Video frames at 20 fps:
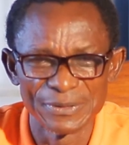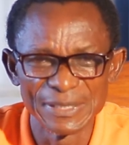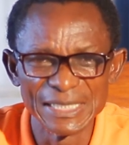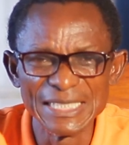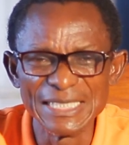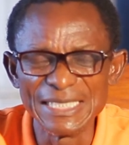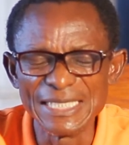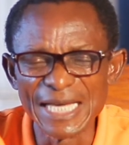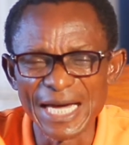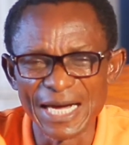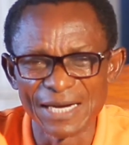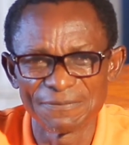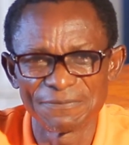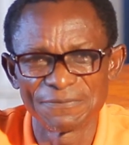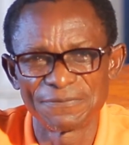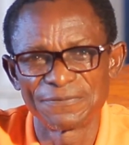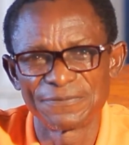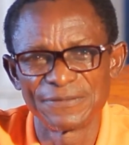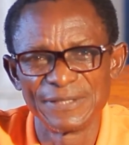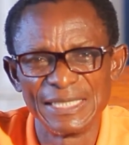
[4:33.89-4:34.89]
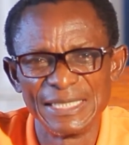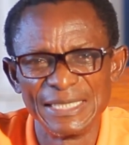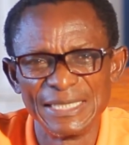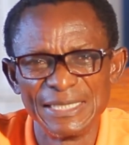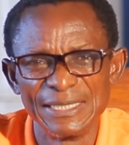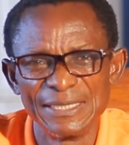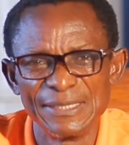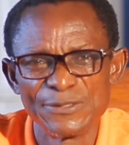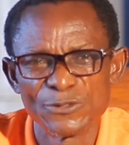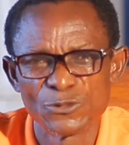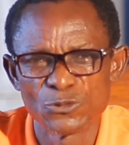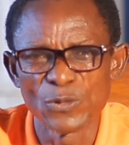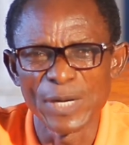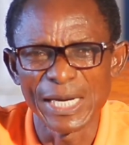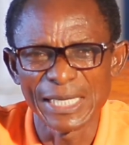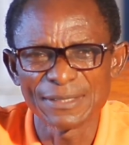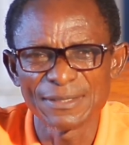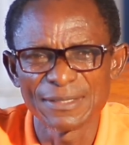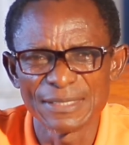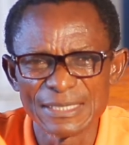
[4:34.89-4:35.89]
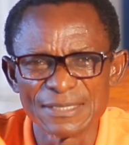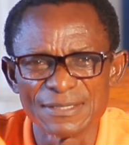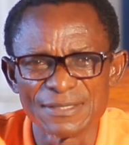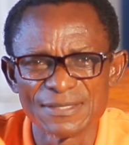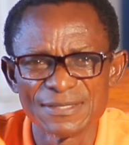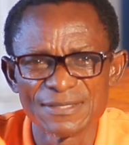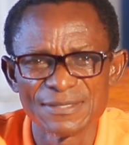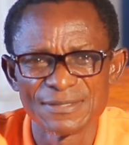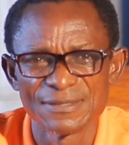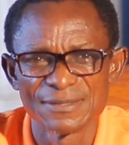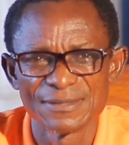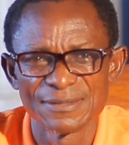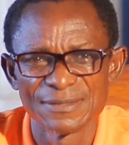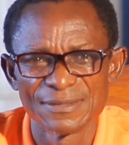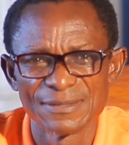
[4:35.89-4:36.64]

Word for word: enough to at least